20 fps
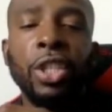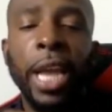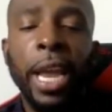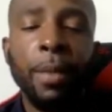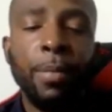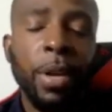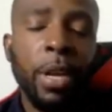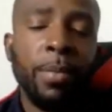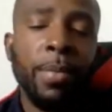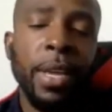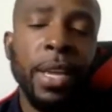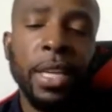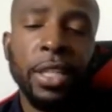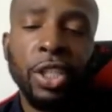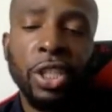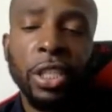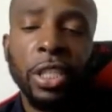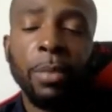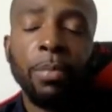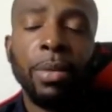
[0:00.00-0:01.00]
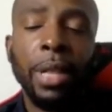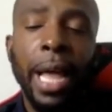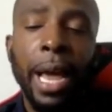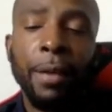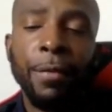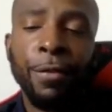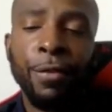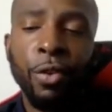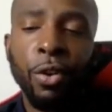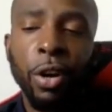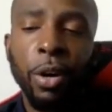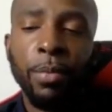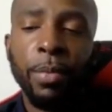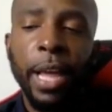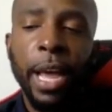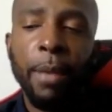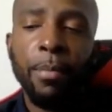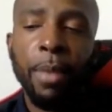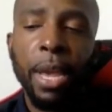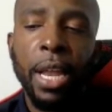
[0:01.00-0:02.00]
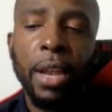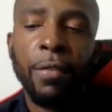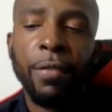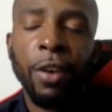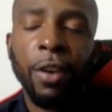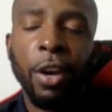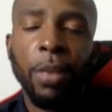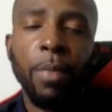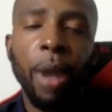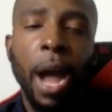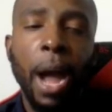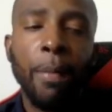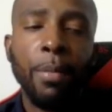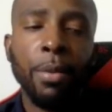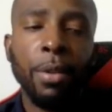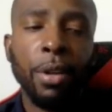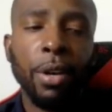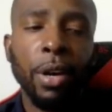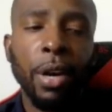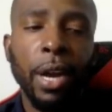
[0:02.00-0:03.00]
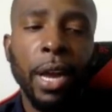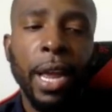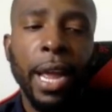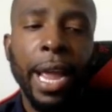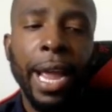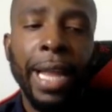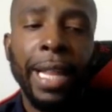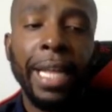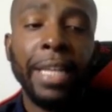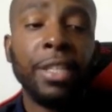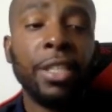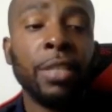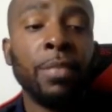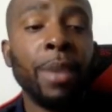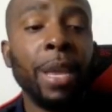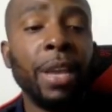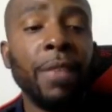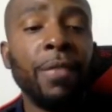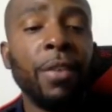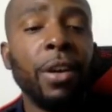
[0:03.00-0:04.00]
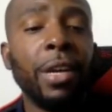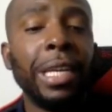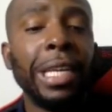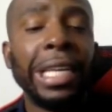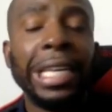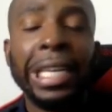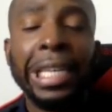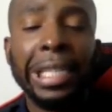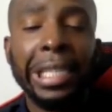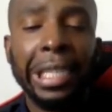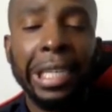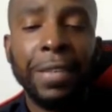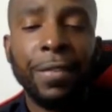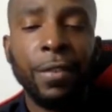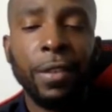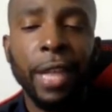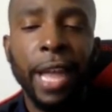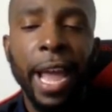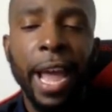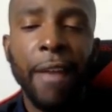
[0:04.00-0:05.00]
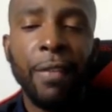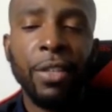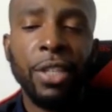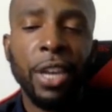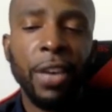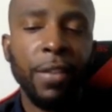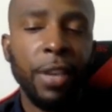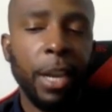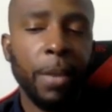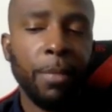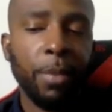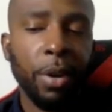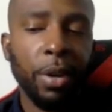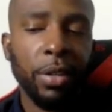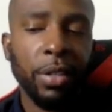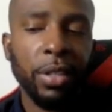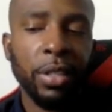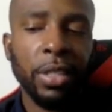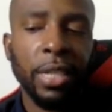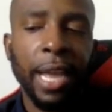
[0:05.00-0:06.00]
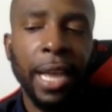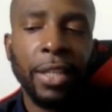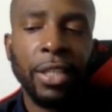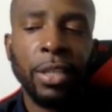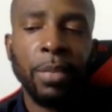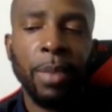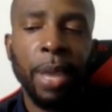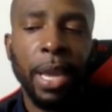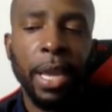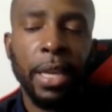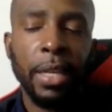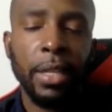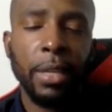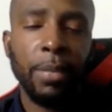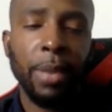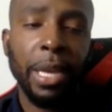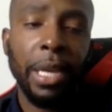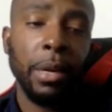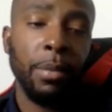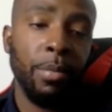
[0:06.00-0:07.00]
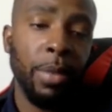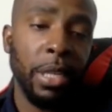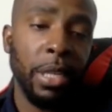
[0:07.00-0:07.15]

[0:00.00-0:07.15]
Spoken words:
Airbnb is just a platform that made it very popular, and that just made it very easy for the average everyday person to actually make it a